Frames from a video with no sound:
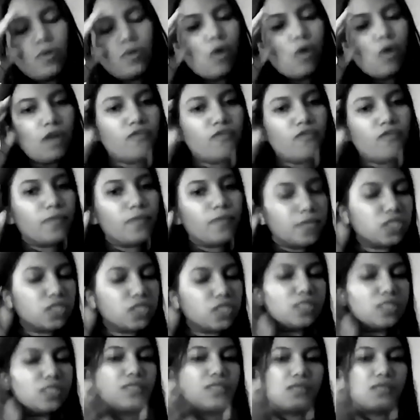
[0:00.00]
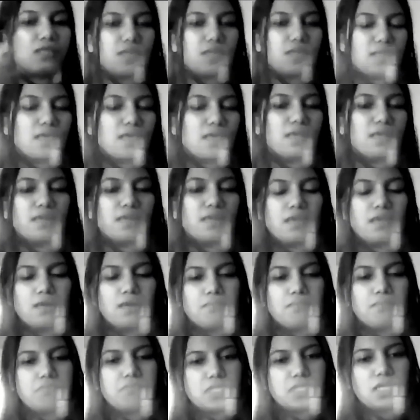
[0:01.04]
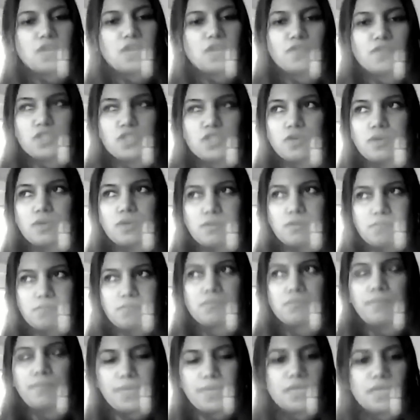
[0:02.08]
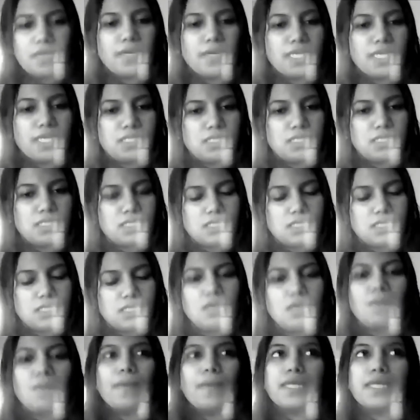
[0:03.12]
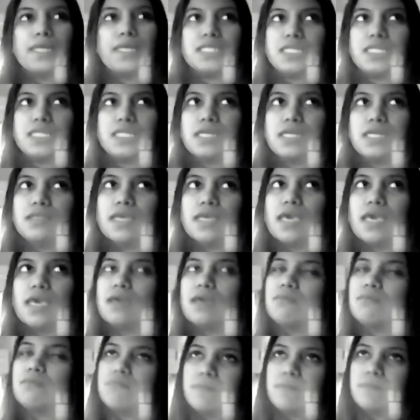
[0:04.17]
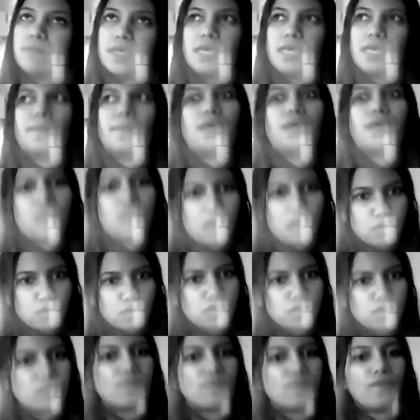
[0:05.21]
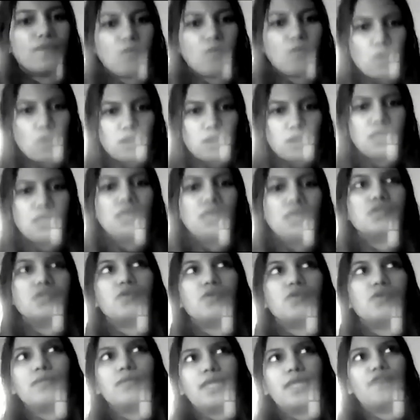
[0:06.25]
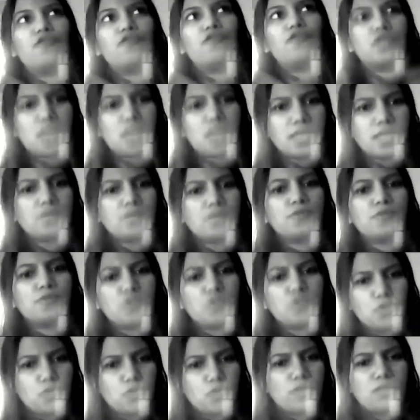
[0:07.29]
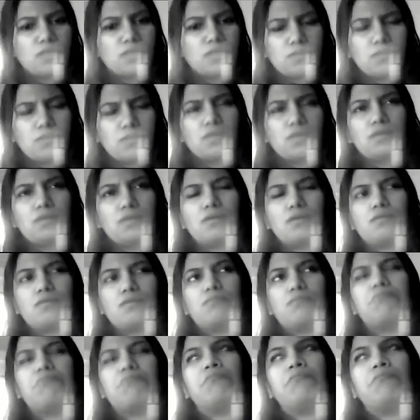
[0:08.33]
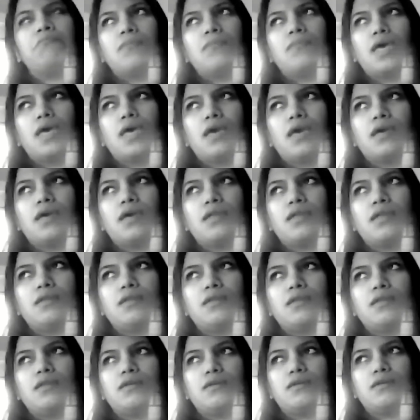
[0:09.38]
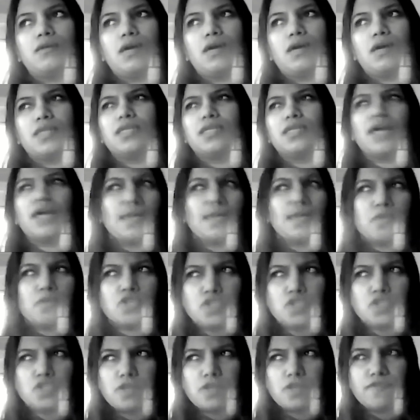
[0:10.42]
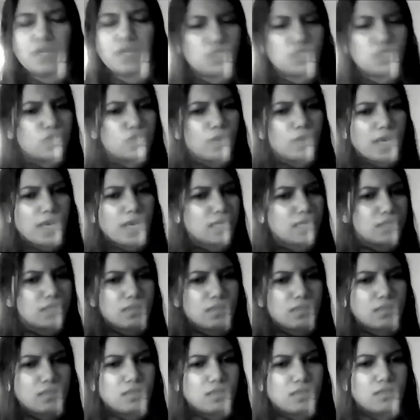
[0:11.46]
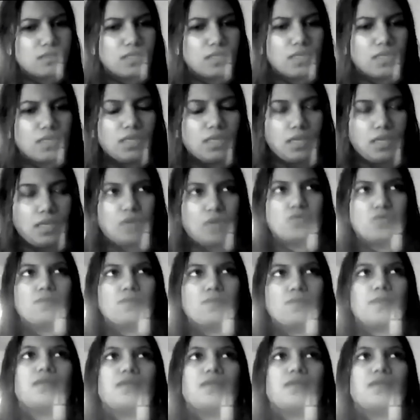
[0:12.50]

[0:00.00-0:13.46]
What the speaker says: call for pitches, and then start with your bigger agencies. But till then, they can keep it in-house if they want. So there are a few startups who do it. And I think, I'm not sure if Dunzo has an in-house,